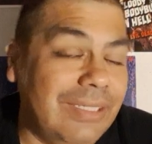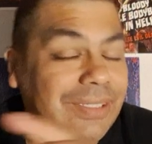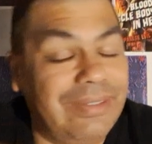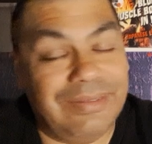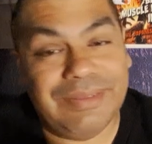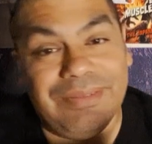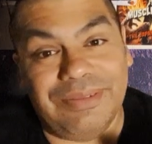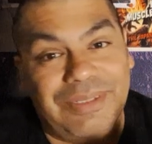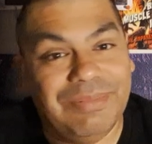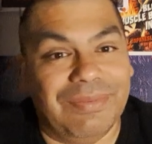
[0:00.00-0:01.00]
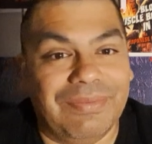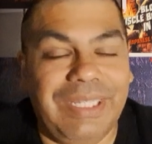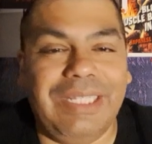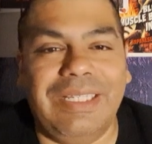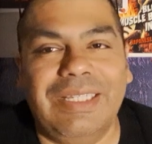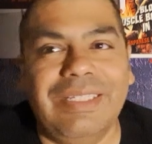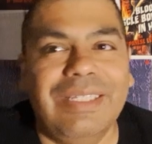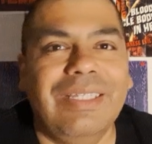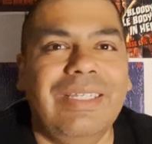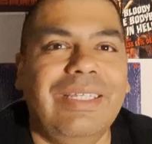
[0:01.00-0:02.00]
He goes to the trouble of reading it,
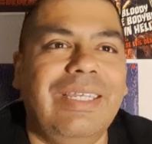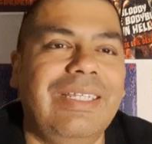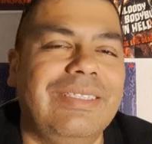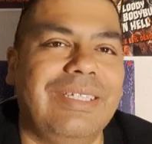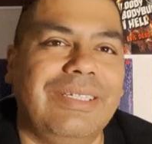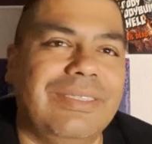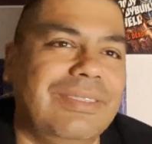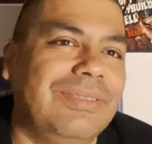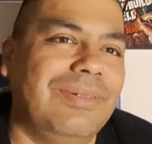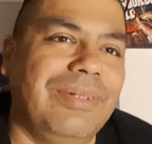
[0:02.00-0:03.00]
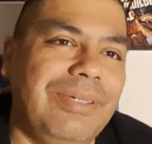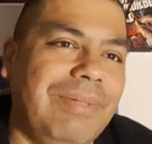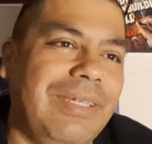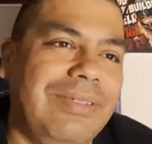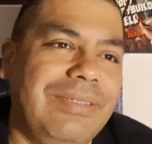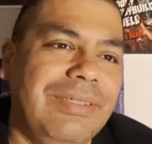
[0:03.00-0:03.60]
and it's like a story about